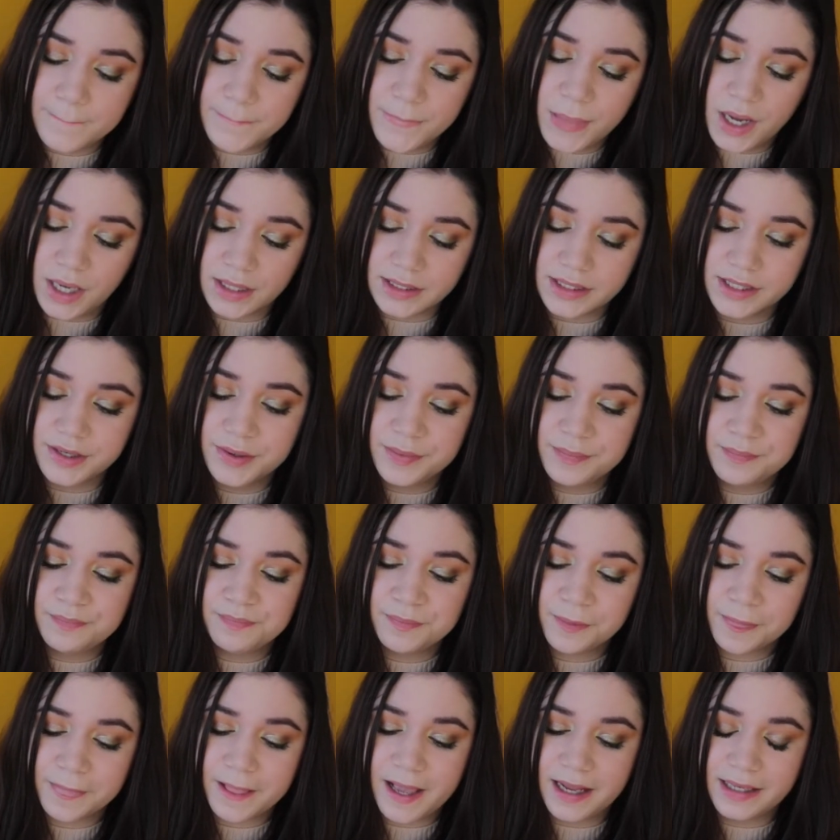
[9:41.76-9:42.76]
but
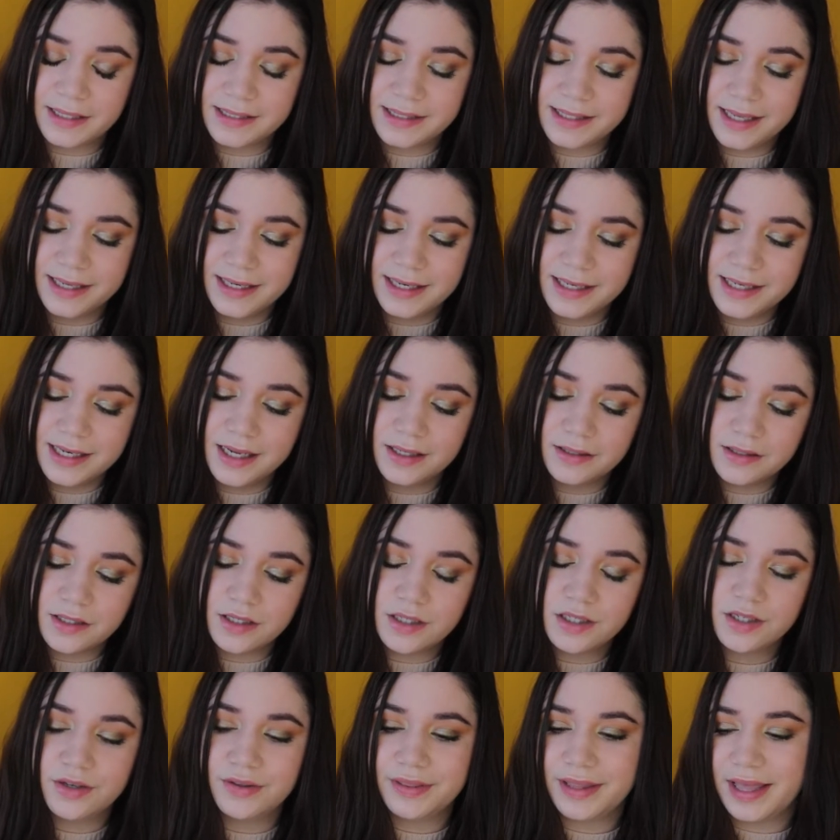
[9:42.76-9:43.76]
I decided not
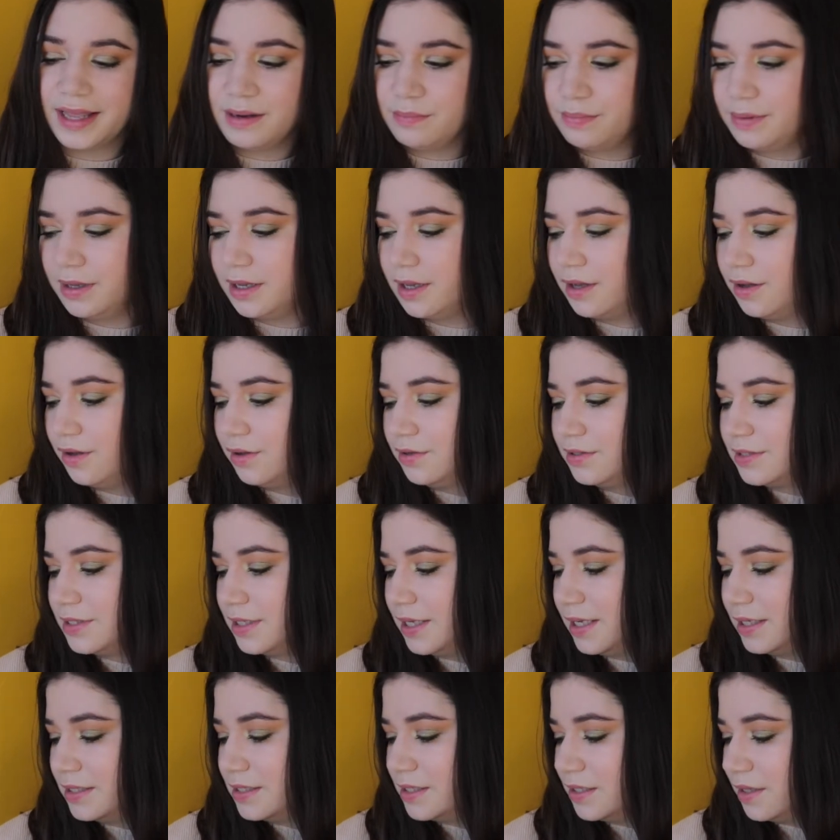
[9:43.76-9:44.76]
to do that because
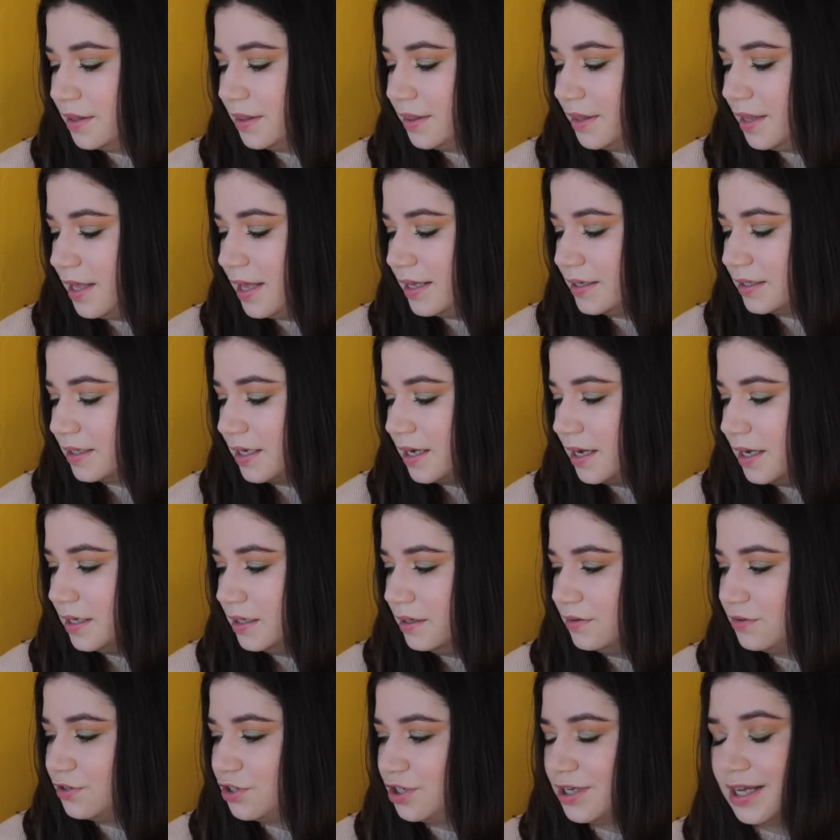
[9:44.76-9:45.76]
it's that kind
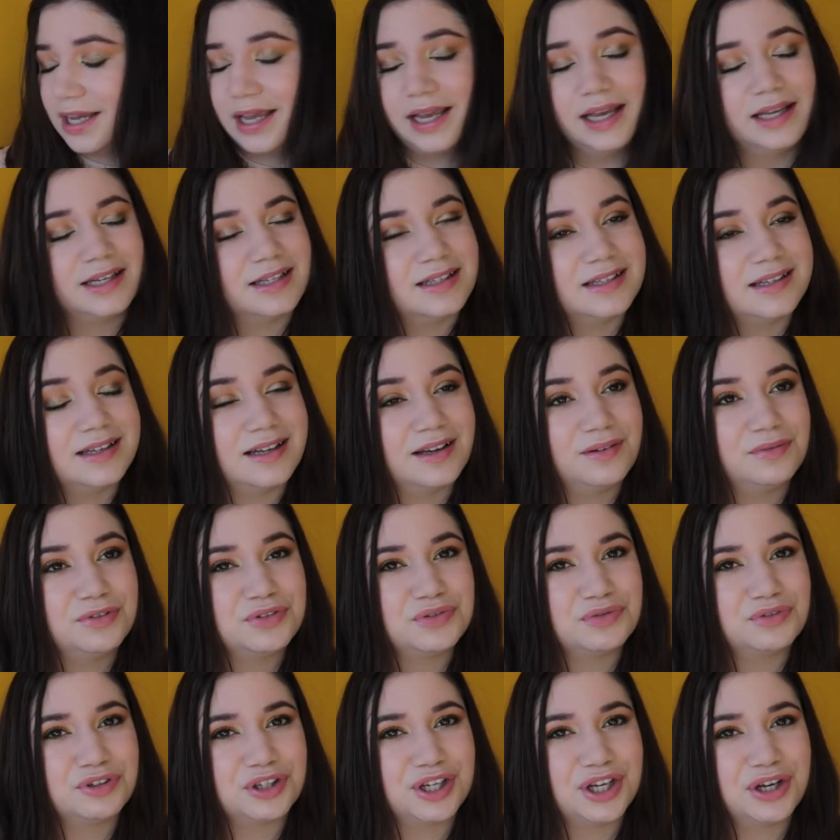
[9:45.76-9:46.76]
of shade that I
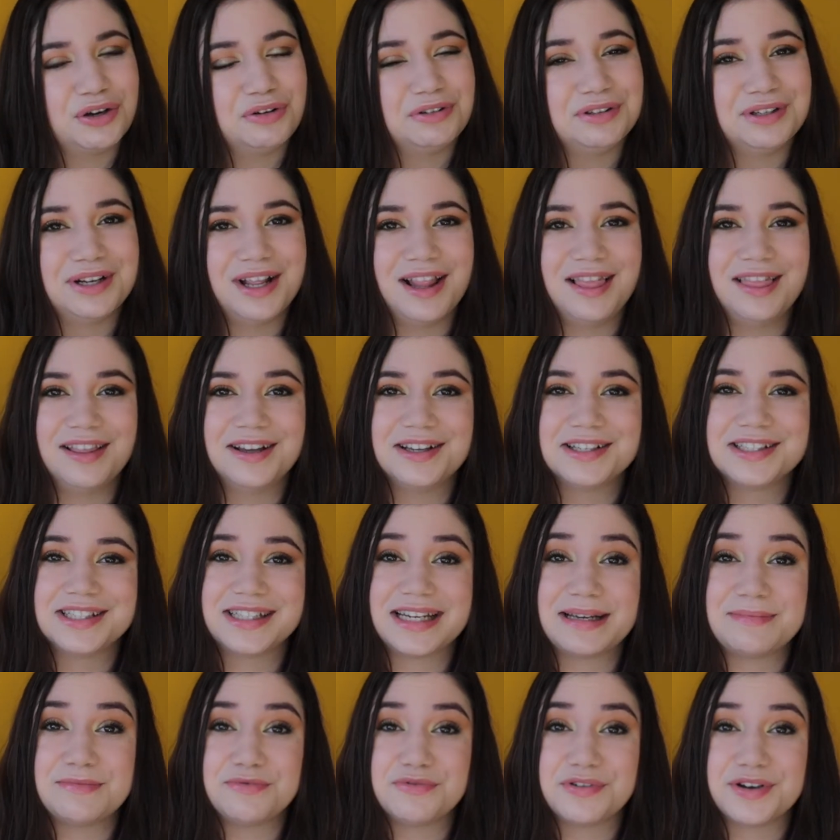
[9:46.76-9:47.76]
was working on last
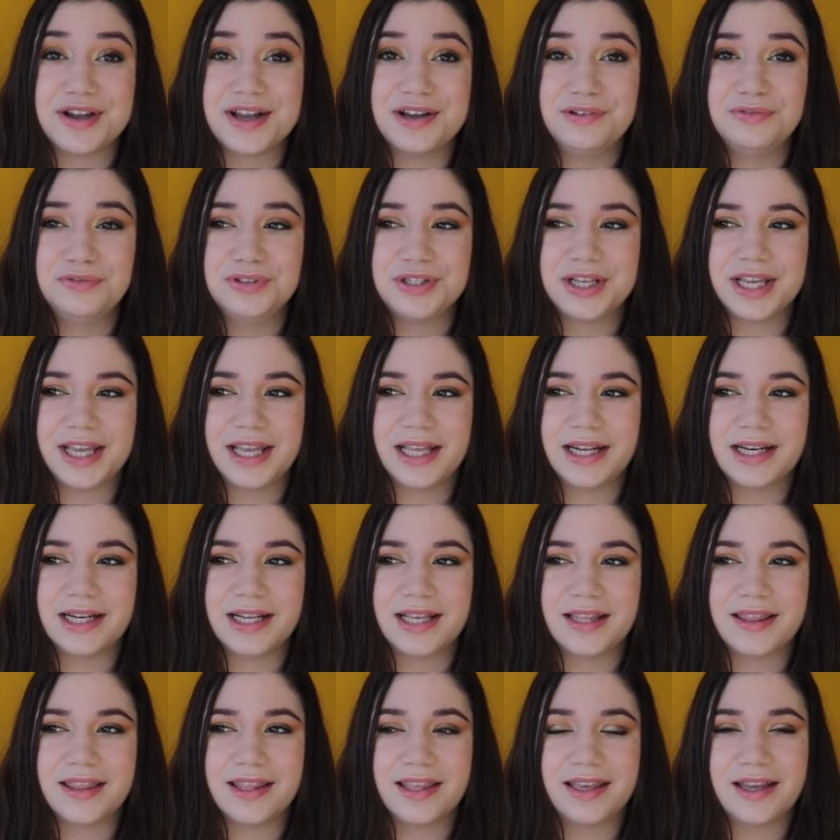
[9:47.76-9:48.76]
time around
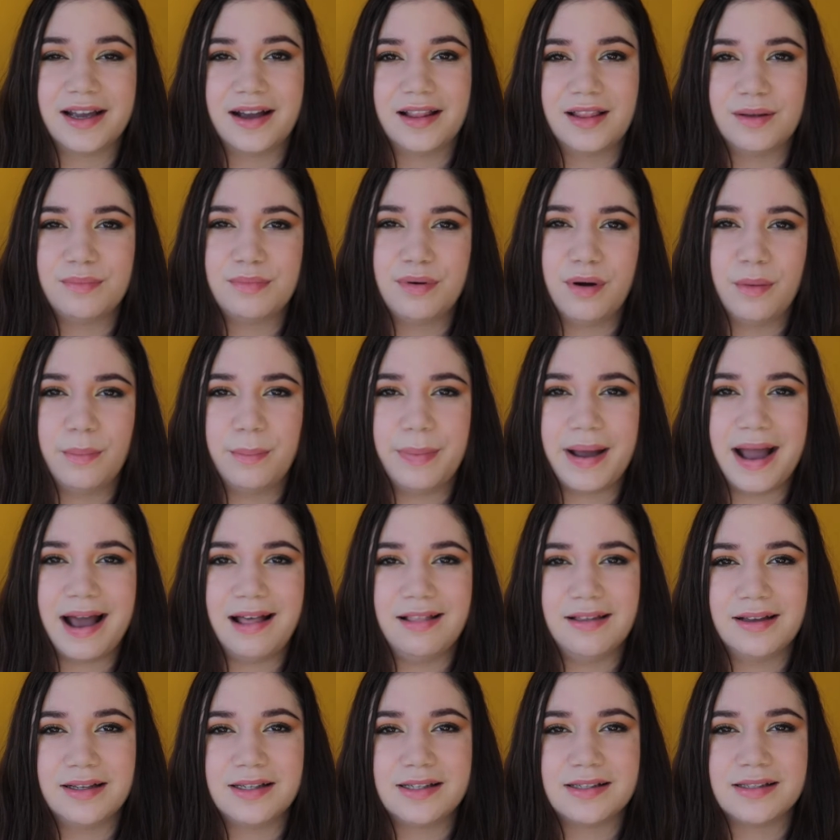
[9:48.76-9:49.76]
in the ColourPop palette.